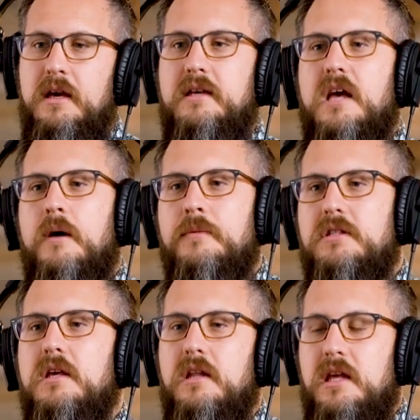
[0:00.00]
is how much
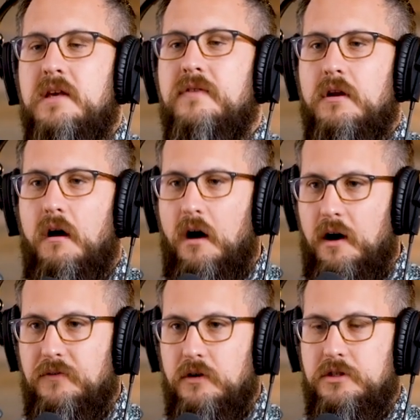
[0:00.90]
they could even offer.